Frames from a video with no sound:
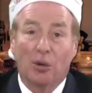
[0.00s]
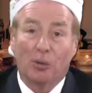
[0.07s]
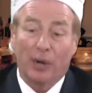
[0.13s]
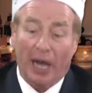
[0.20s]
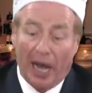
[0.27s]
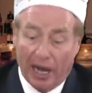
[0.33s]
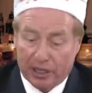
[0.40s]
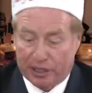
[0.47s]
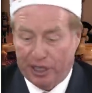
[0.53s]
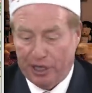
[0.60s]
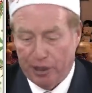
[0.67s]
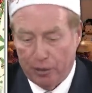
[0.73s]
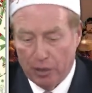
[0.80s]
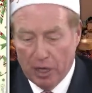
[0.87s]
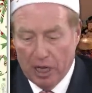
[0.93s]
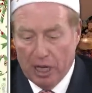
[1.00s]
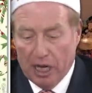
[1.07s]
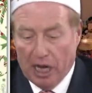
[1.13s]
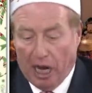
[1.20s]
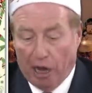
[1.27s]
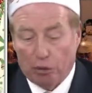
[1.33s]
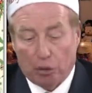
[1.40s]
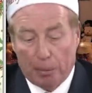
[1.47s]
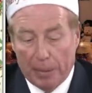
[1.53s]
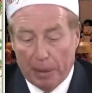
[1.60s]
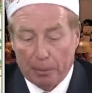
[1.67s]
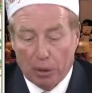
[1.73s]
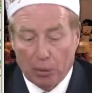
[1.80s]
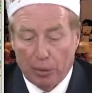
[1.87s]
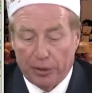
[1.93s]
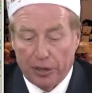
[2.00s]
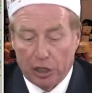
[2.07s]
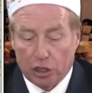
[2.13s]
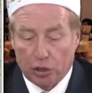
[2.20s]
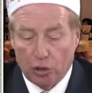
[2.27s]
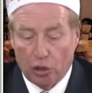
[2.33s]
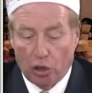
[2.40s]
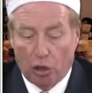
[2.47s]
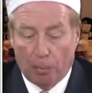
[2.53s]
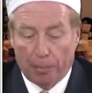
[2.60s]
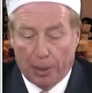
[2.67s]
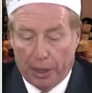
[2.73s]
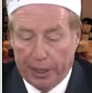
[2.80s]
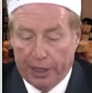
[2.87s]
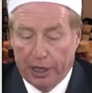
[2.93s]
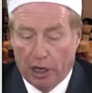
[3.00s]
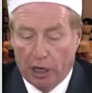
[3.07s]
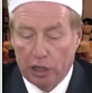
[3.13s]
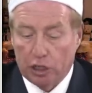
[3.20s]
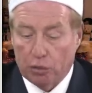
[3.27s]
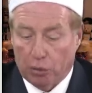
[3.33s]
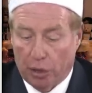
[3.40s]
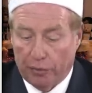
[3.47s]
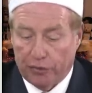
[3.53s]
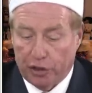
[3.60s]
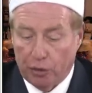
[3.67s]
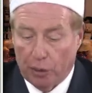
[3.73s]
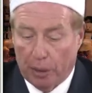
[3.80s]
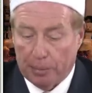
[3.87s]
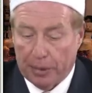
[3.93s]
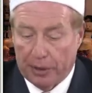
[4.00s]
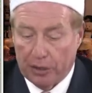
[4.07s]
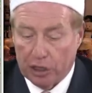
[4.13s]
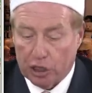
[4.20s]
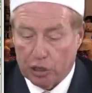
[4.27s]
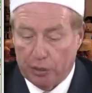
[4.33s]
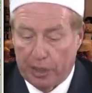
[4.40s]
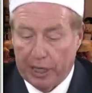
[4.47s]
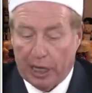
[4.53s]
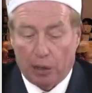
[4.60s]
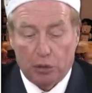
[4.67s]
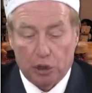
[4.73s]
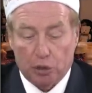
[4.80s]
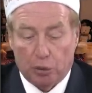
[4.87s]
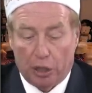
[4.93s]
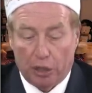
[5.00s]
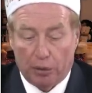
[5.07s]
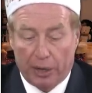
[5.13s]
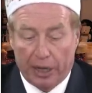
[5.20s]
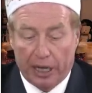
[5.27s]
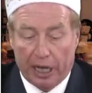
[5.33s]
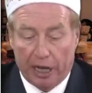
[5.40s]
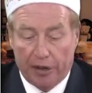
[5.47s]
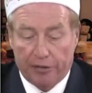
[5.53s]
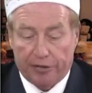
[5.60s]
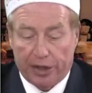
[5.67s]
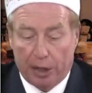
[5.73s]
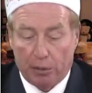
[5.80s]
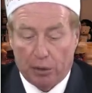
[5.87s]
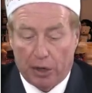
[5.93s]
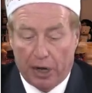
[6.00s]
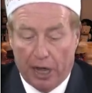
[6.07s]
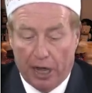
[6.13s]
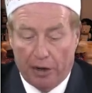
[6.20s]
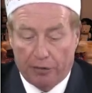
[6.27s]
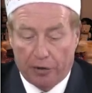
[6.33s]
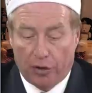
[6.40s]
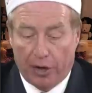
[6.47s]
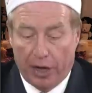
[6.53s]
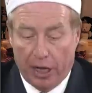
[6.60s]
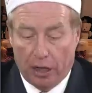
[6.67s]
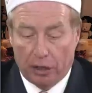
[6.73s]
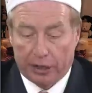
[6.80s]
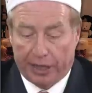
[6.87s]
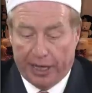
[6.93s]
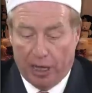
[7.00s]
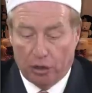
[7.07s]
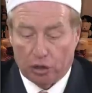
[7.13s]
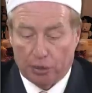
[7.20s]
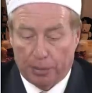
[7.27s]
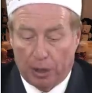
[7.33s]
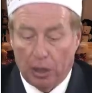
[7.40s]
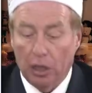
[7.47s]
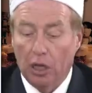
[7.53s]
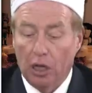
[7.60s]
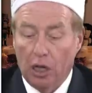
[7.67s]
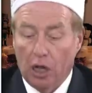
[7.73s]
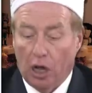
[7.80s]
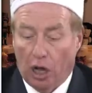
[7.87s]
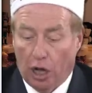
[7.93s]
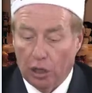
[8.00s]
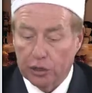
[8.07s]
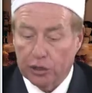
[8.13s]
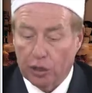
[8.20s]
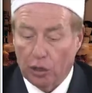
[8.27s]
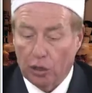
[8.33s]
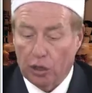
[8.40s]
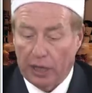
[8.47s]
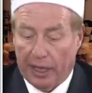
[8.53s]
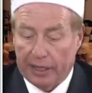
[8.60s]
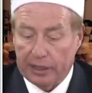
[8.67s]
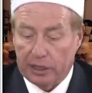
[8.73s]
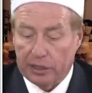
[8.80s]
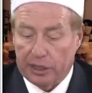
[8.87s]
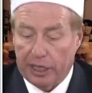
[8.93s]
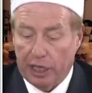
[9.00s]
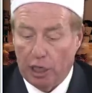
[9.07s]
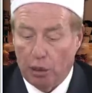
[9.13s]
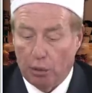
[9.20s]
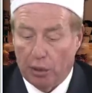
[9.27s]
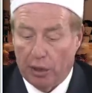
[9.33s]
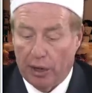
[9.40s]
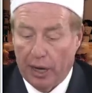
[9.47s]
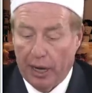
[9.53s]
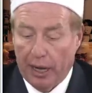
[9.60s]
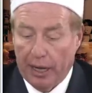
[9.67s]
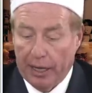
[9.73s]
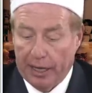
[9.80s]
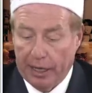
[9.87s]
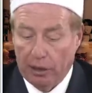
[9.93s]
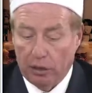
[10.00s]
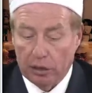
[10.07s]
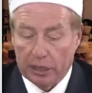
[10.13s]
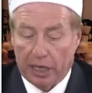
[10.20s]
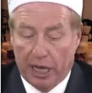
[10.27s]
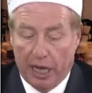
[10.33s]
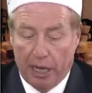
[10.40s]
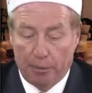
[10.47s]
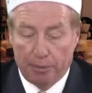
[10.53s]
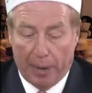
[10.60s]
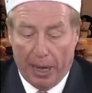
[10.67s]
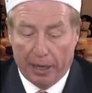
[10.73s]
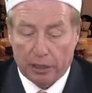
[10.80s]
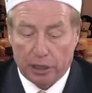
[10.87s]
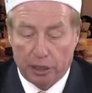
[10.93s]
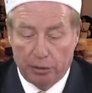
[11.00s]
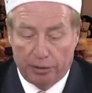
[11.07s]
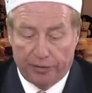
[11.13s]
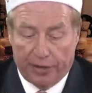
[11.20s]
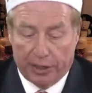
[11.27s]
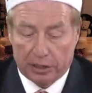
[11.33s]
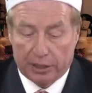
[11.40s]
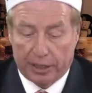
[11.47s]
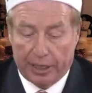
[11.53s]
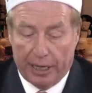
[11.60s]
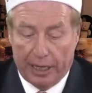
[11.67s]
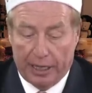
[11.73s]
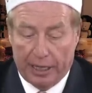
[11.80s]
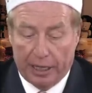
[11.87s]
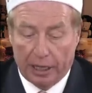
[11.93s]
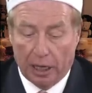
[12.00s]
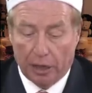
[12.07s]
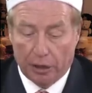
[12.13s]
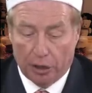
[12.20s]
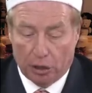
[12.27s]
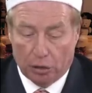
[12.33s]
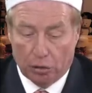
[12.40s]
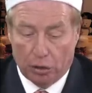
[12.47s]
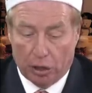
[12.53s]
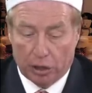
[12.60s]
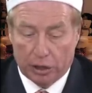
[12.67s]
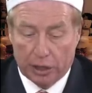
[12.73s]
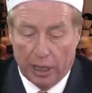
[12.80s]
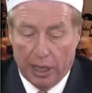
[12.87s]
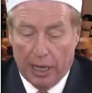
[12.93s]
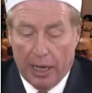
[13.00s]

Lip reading: react to you. I remember when the Trudeau bodyguards roughed you up in the street. I was wondering if they were ever held accountable. Also, glad to see you were healed and back to investigating the crooks.